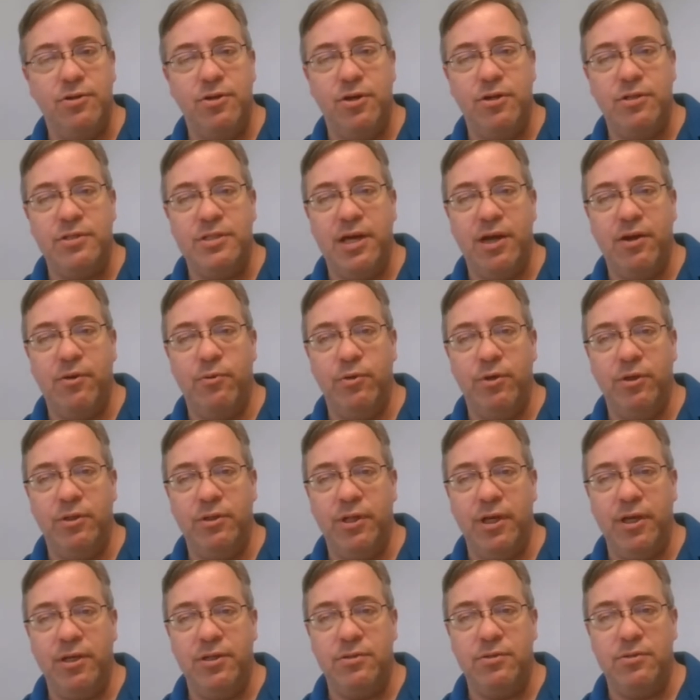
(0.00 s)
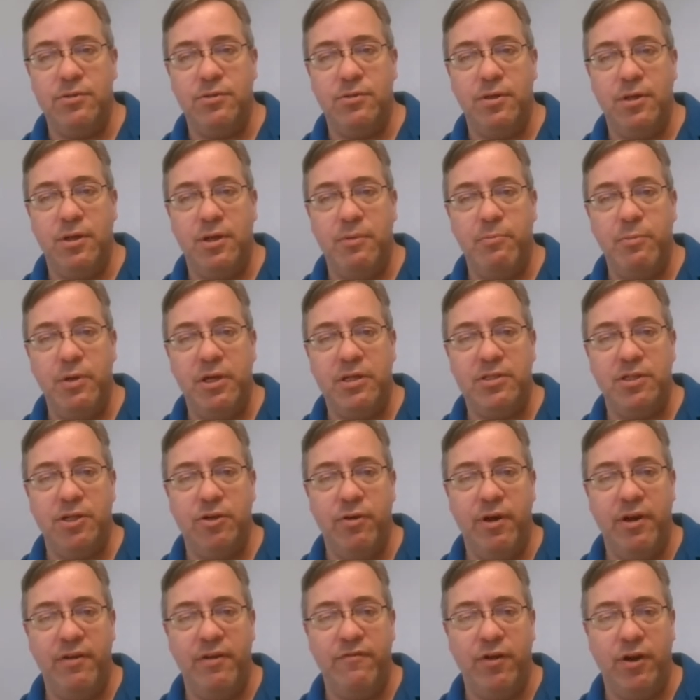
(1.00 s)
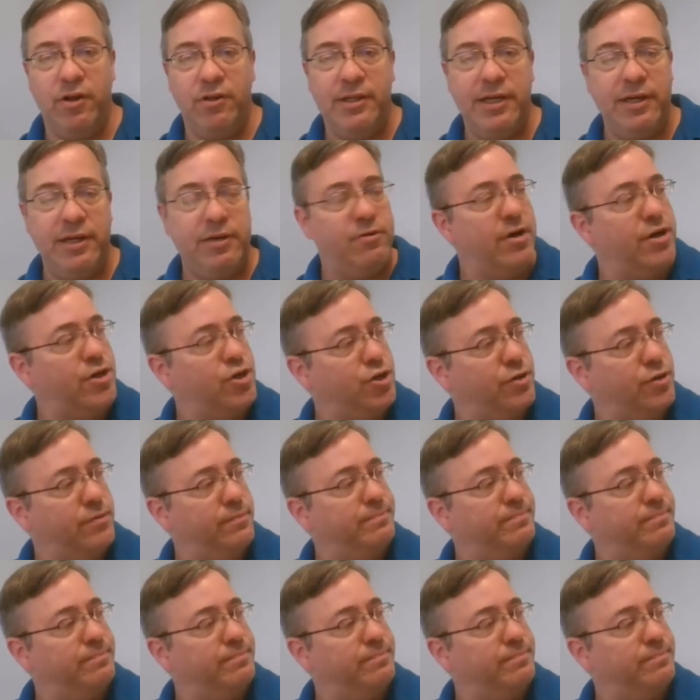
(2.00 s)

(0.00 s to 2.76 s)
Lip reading: out real nice. It makes a great fall decoration.